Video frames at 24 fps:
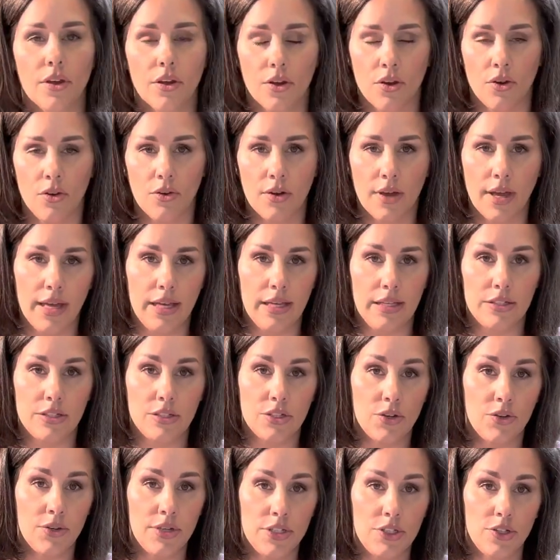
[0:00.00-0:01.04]
Okay,
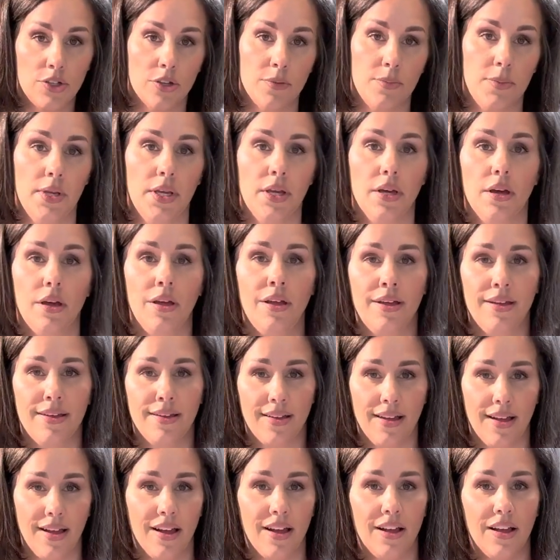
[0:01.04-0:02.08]
so it took me
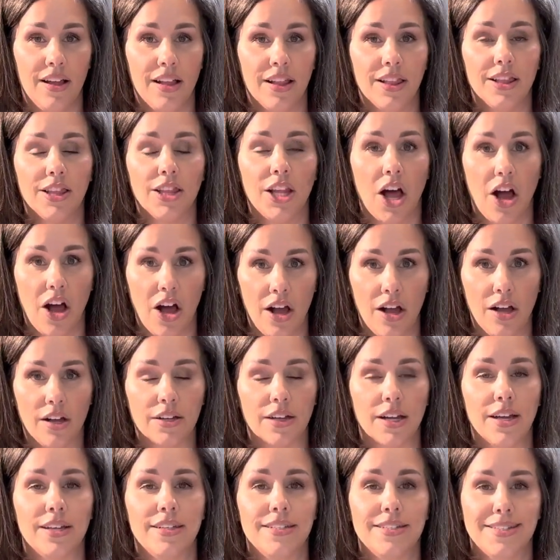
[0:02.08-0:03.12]
a
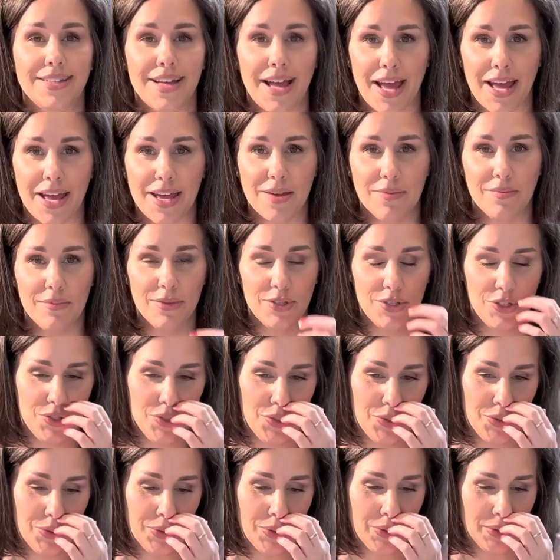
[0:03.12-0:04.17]
long time
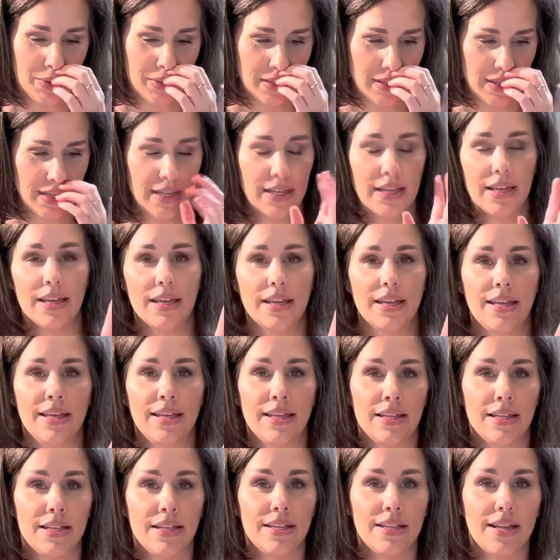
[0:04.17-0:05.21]
to
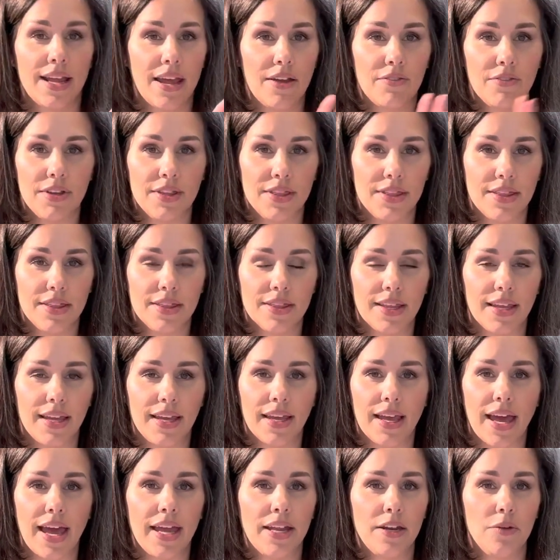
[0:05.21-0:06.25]
get
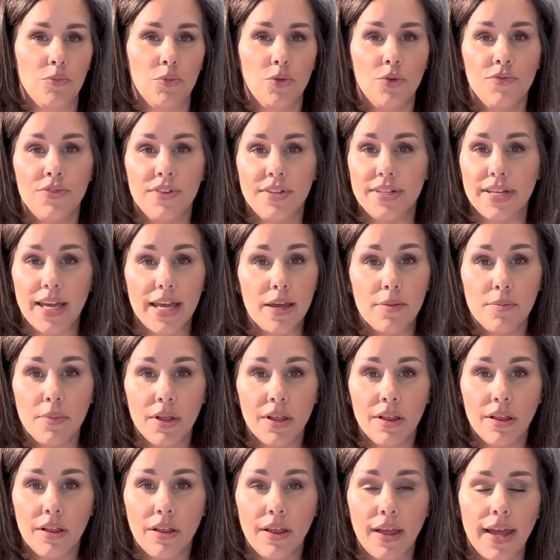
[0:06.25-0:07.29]
I had to move the
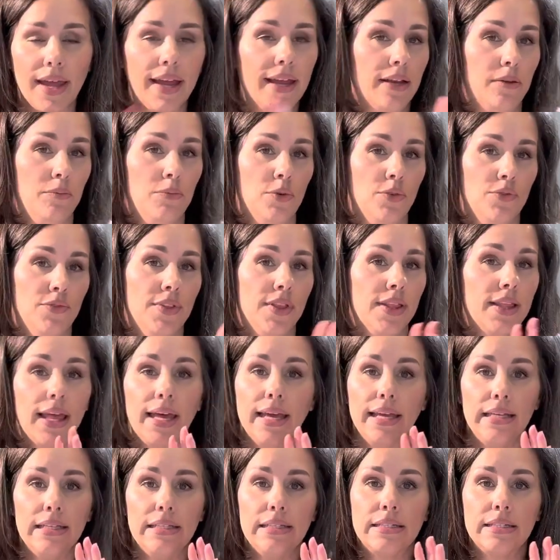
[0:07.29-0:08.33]
table, I had to move the
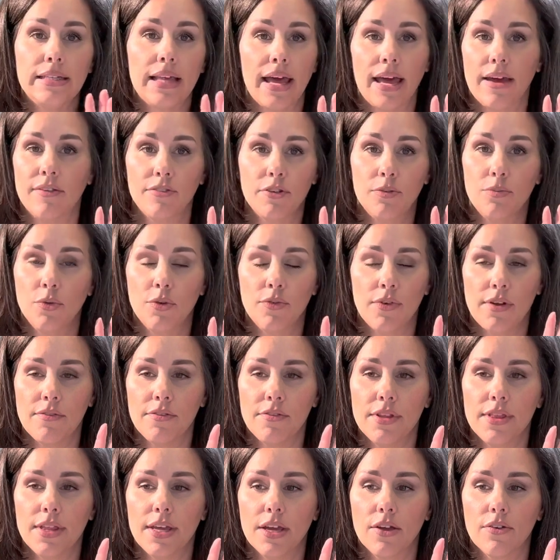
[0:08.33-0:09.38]
lights, I have to move
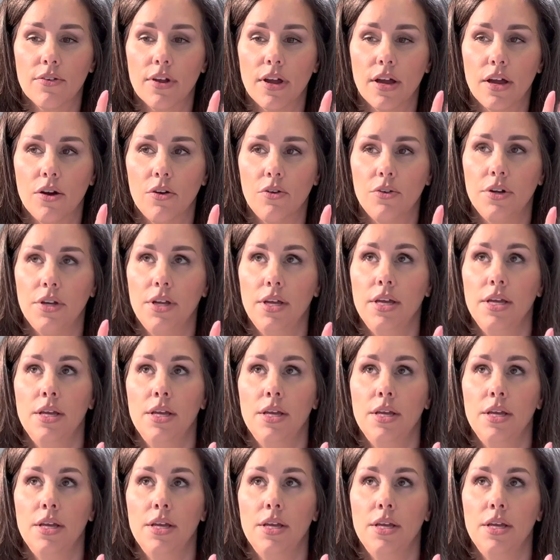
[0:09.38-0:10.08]
everything around